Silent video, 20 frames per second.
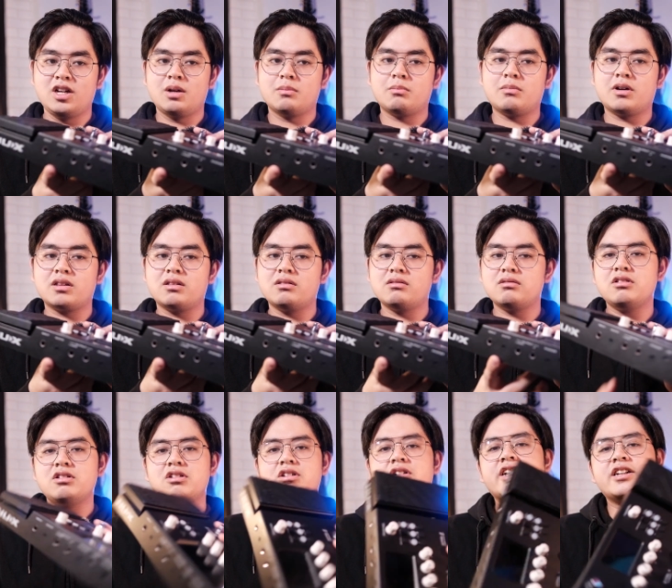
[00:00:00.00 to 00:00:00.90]
but
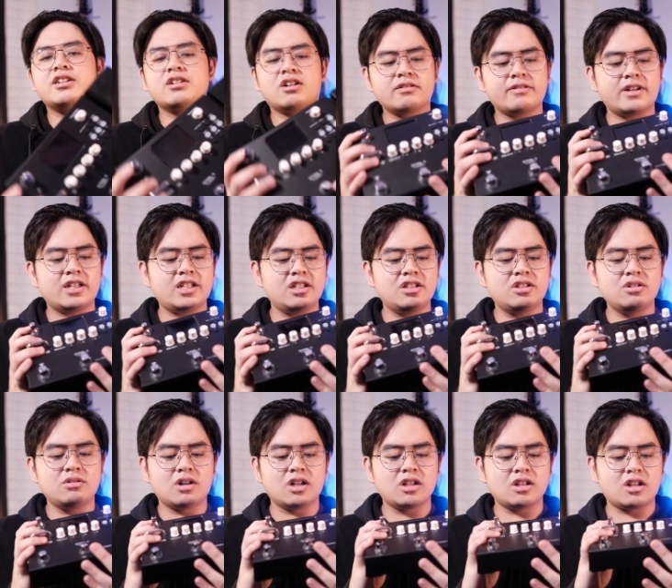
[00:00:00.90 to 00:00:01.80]
you can already
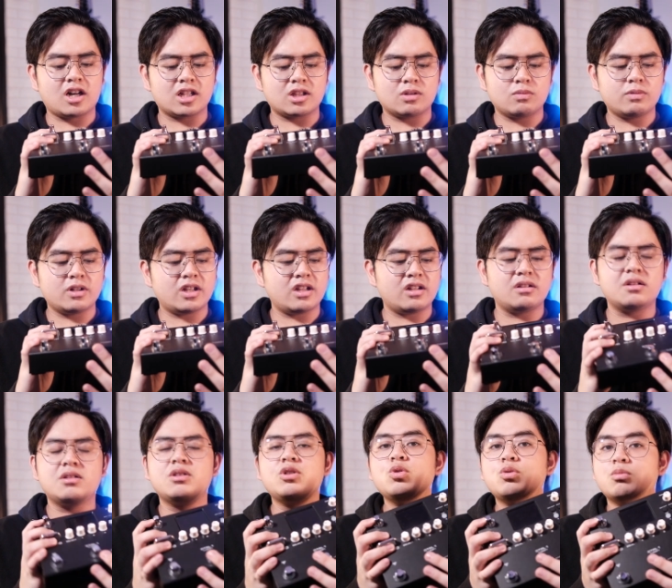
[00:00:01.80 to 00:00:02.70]
do a lot
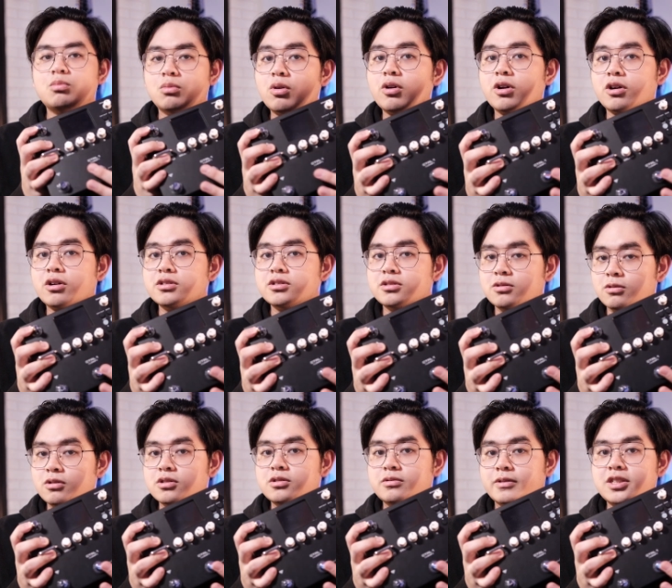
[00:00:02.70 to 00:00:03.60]
with 2 more
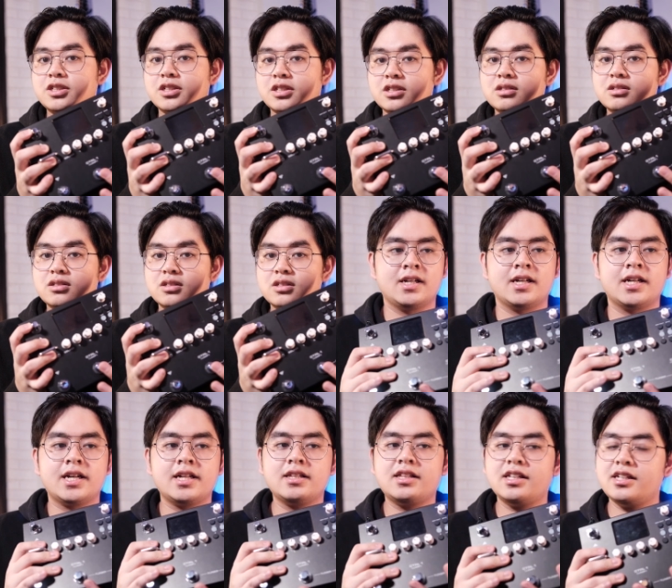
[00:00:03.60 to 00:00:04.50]
control switches.
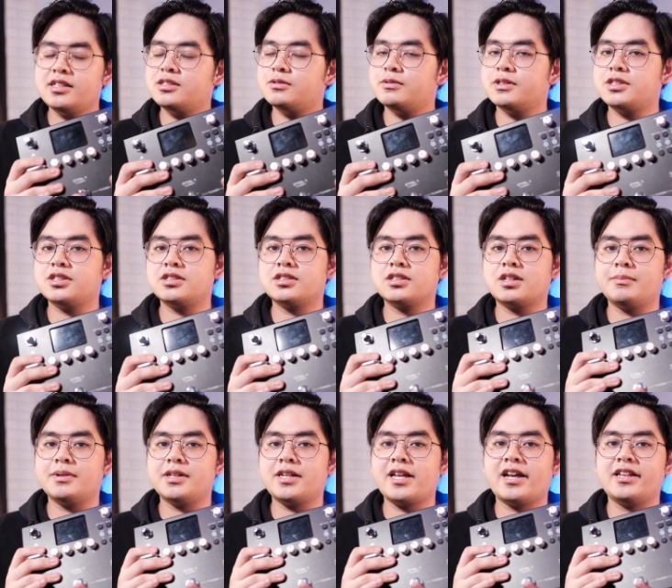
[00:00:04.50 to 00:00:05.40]
And these switches
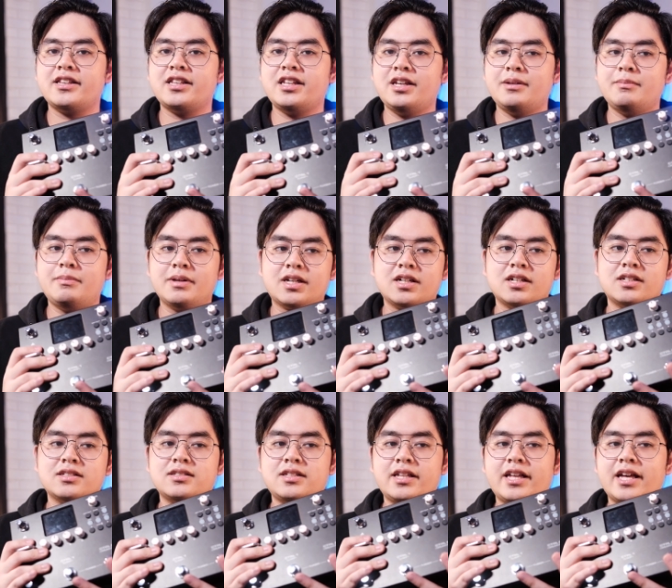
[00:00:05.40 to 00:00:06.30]
come in handy
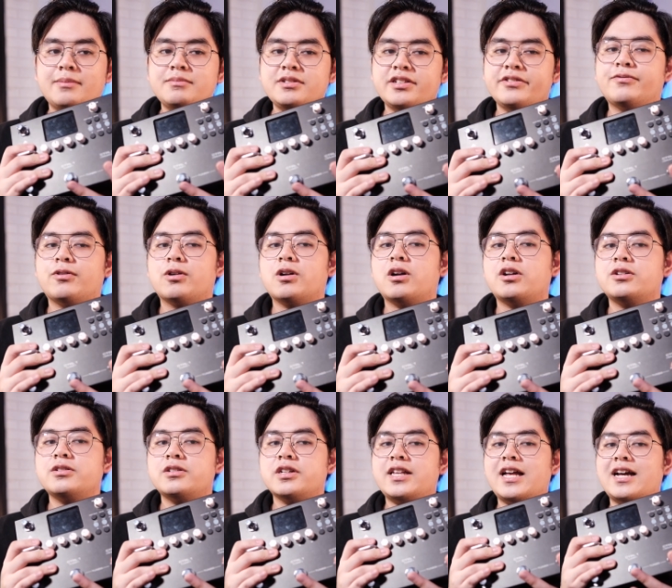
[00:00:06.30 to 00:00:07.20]
because the
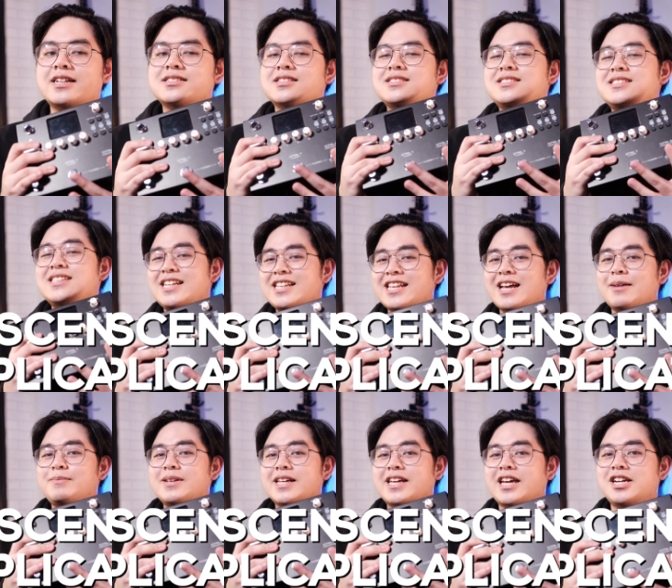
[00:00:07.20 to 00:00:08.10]
MG400 has a scene
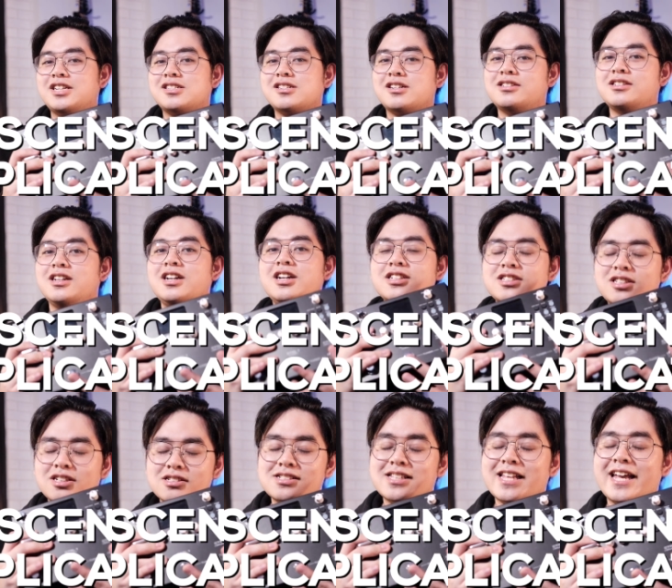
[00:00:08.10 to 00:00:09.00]
application
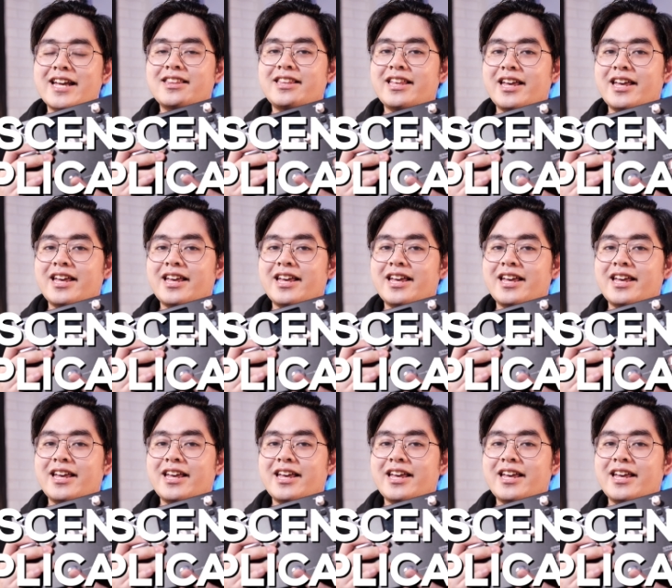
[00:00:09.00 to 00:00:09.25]
just like the